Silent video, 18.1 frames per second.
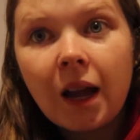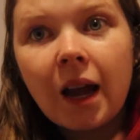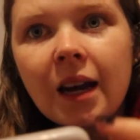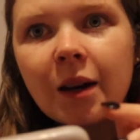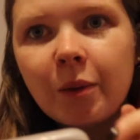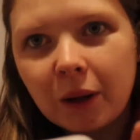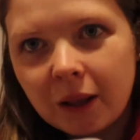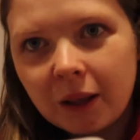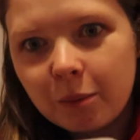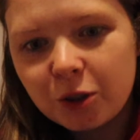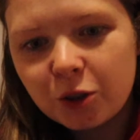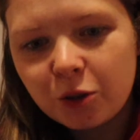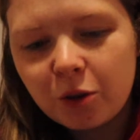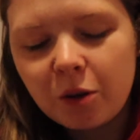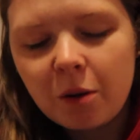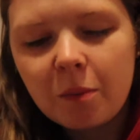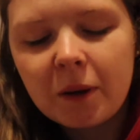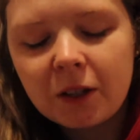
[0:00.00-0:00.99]
Anyway, let me show
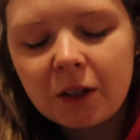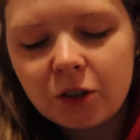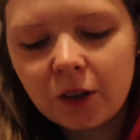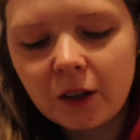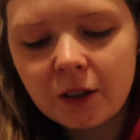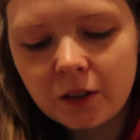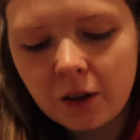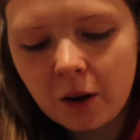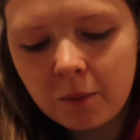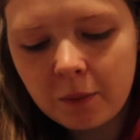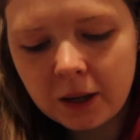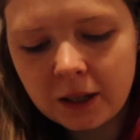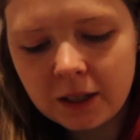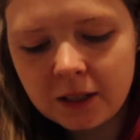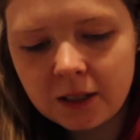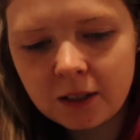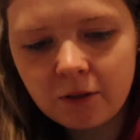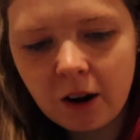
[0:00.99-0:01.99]
you a picture. It's on my
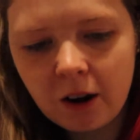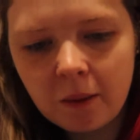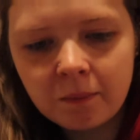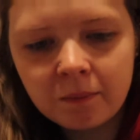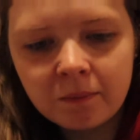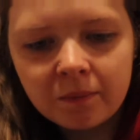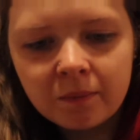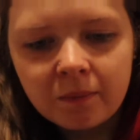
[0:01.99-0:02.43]
Instagram.